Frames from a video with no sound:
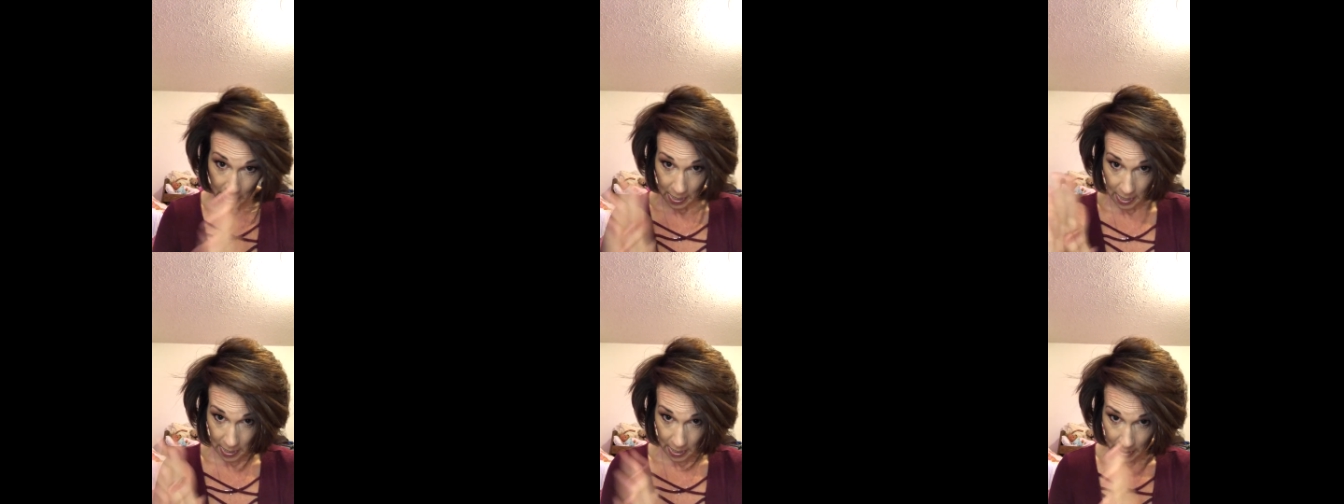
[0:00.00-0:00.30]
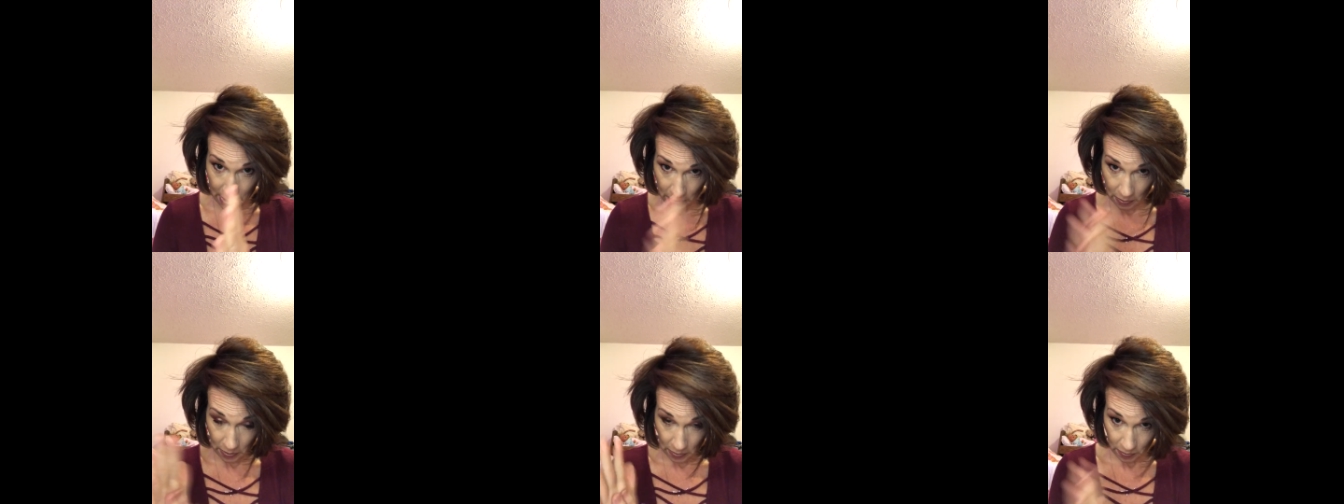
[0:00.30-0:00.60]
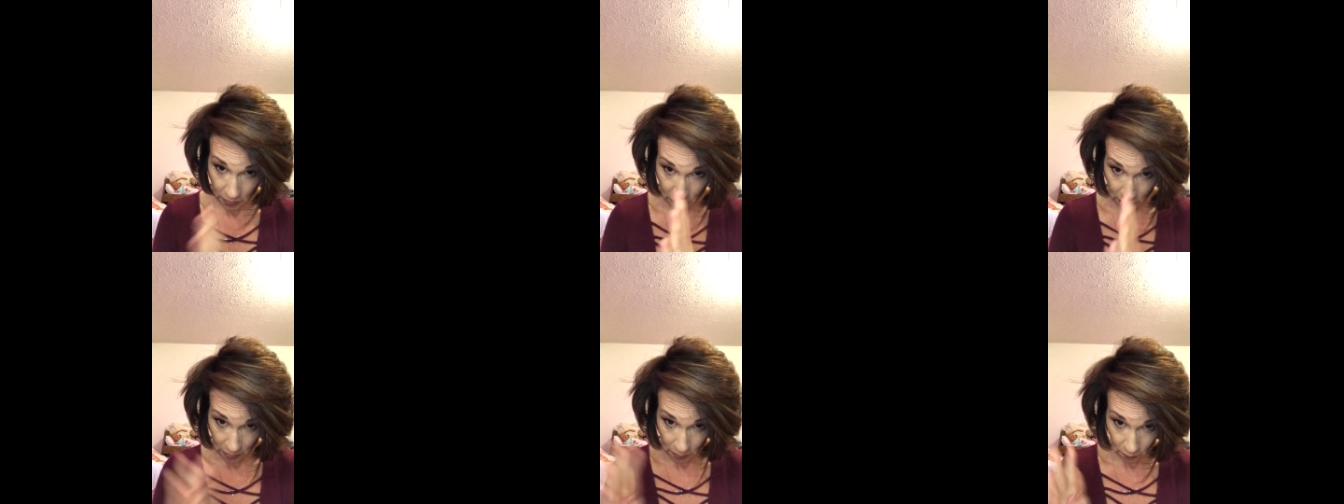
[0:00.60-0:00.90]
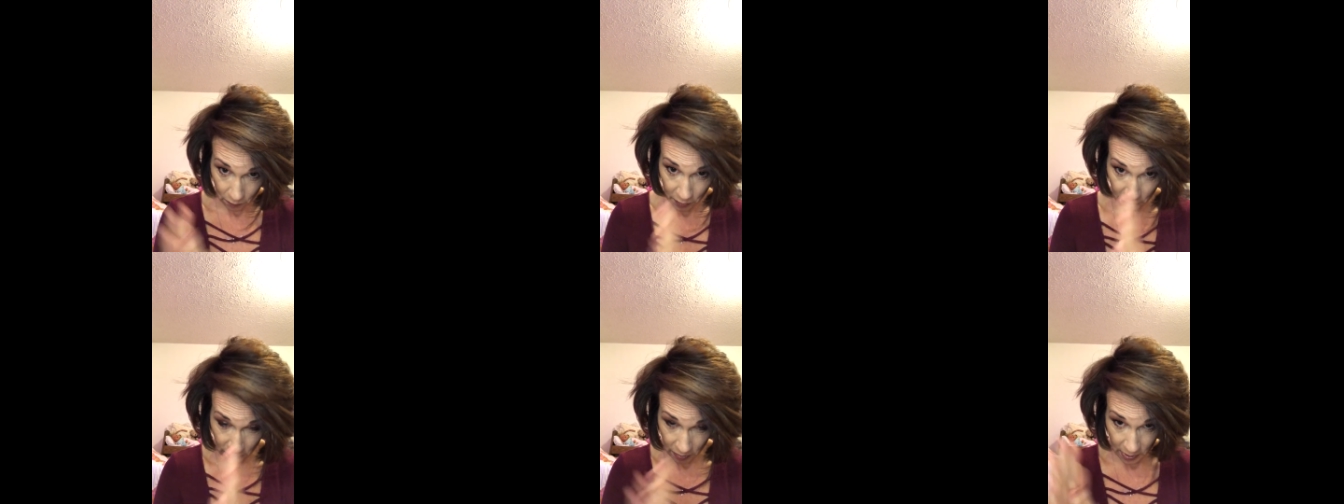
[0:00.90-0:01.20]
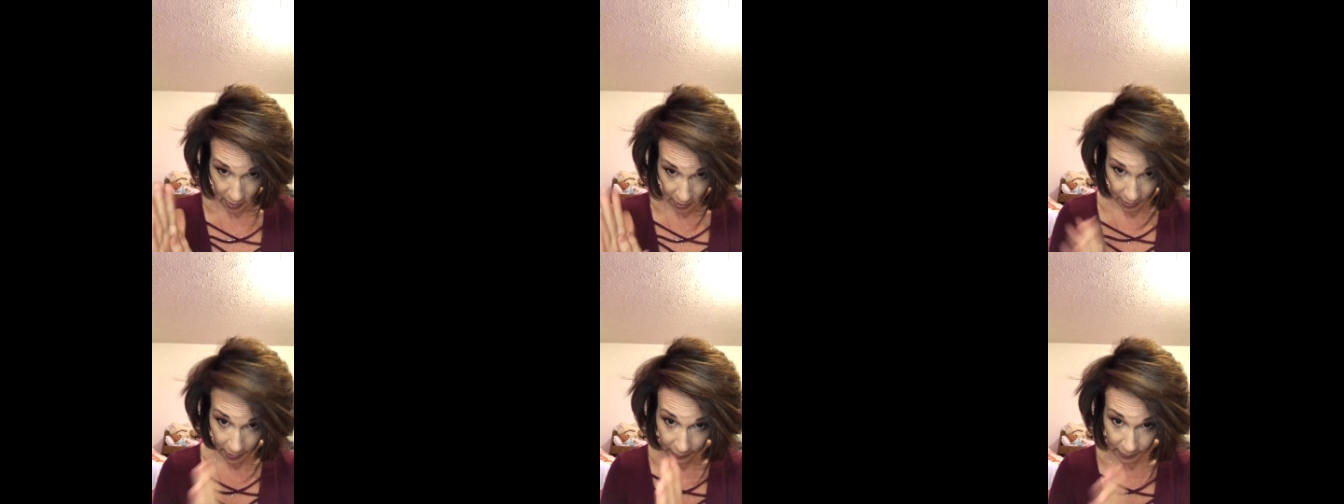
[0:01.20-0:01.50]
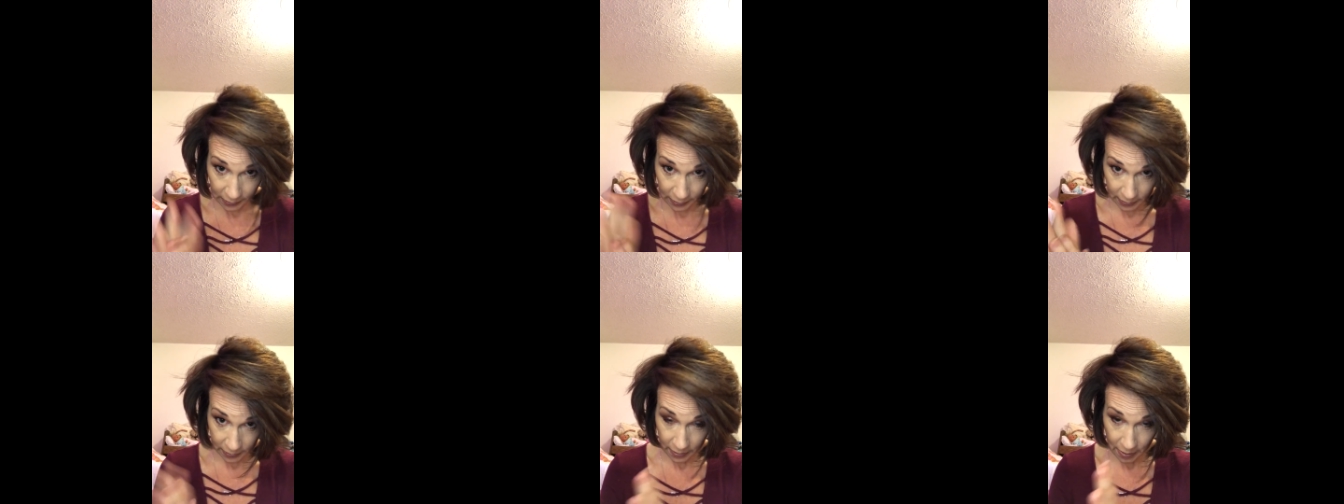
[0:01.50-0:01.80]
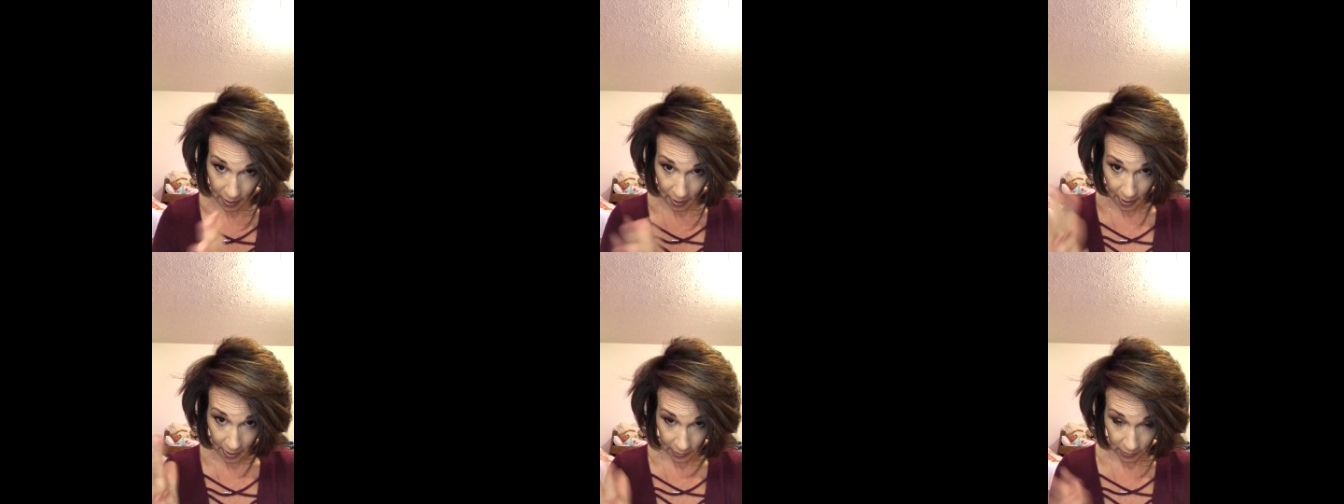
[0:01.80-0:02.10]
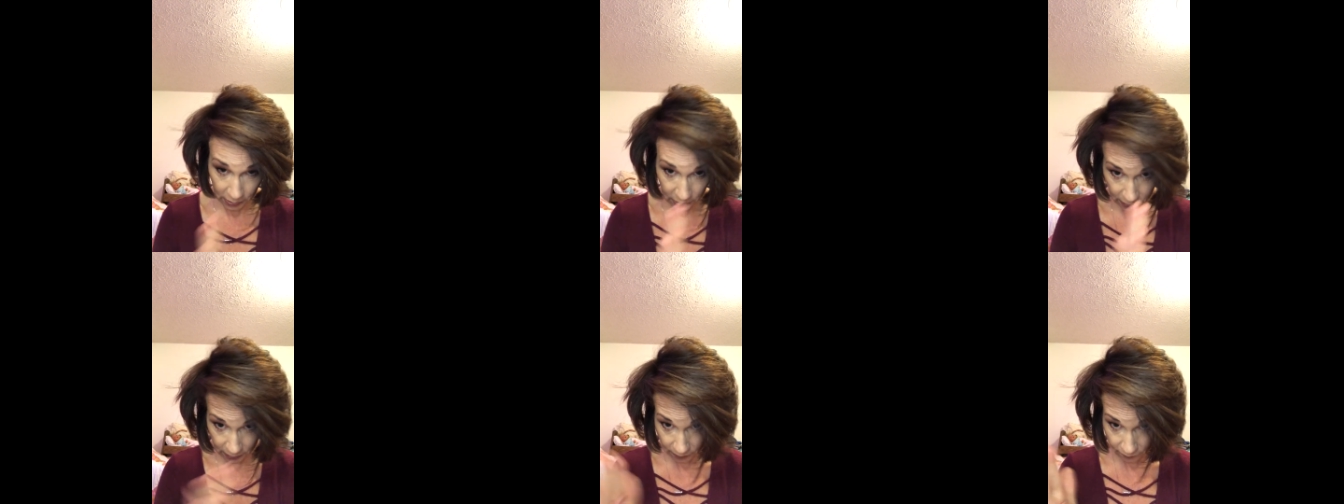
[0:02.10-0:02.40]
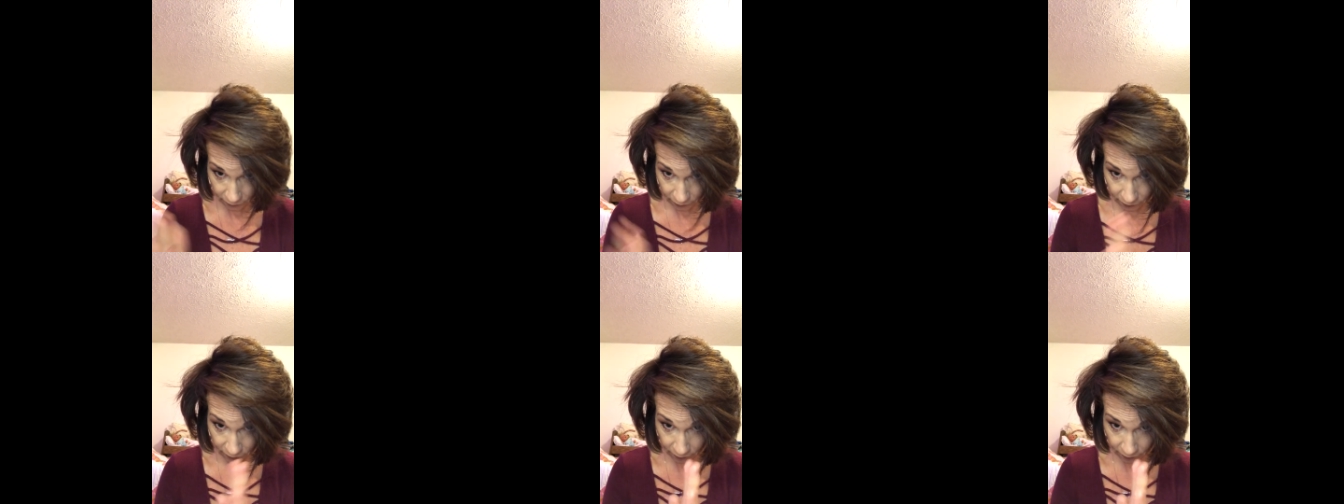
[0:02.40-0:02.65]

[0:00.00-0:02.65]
And with this, I just